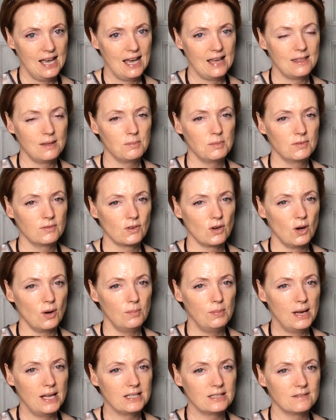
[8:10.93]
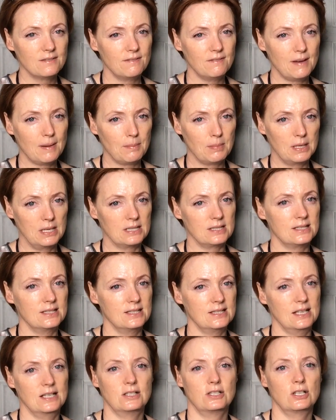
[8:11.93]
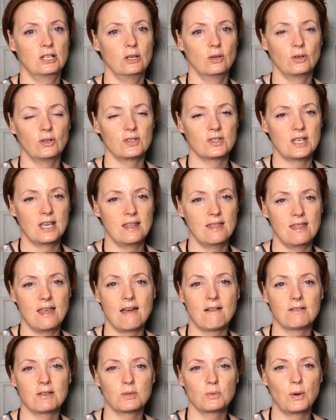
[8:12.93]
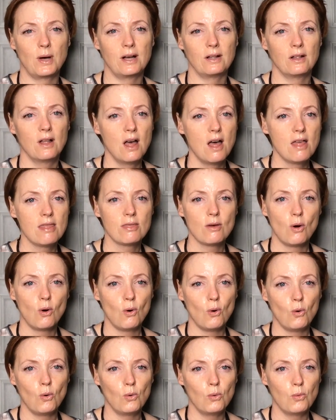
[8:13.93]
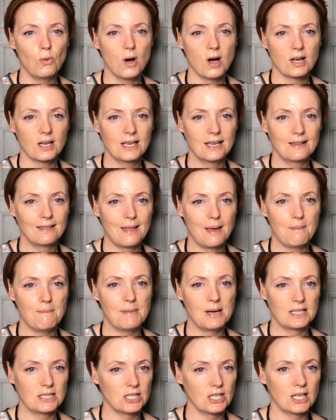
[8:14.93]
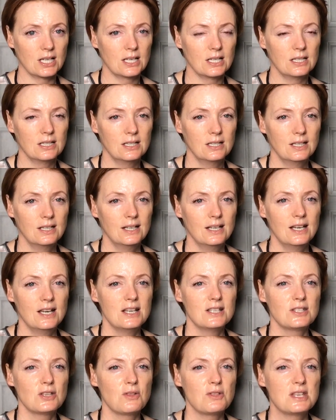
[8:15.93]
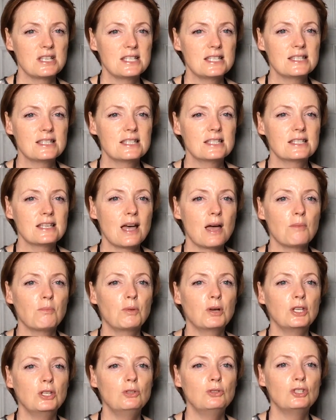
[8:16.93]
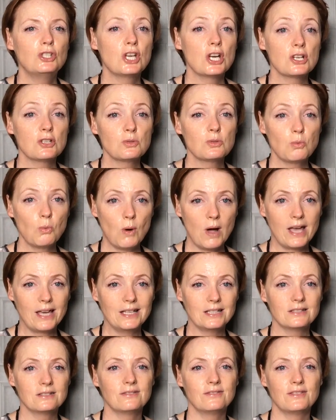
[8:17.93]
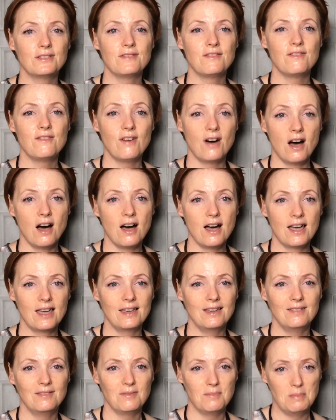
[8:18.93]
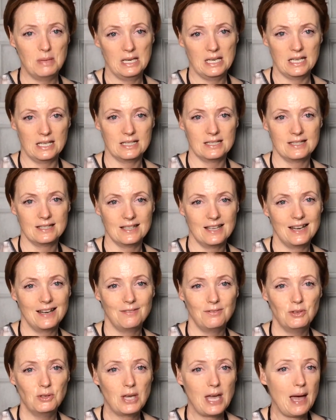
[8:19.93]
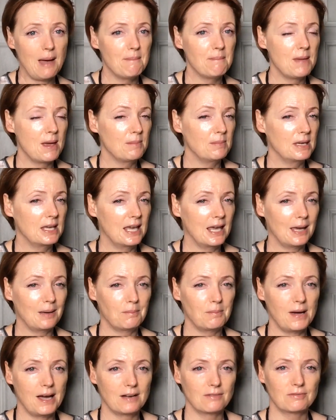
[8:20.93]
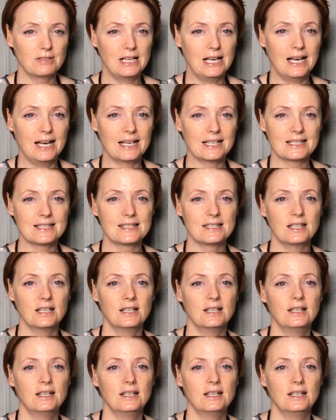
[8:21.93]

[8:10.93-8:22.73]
And then we've got a blend of fabulous essential oils in there as well that are all working their magic. So this is the time when you just wait for 5 minutes. And if you can, maybe kick back, relax.